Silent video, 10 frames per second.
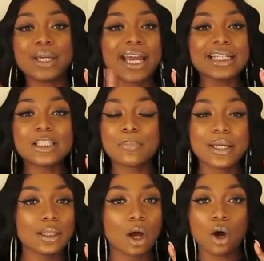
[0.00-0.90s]
can't
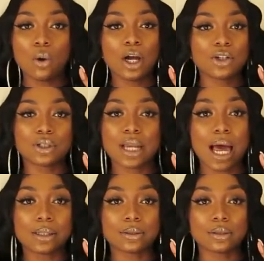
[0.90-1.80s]
spend the whole
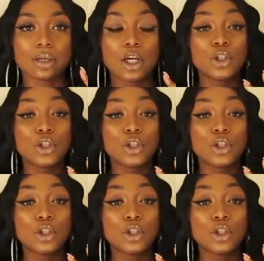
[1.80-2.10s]
$100.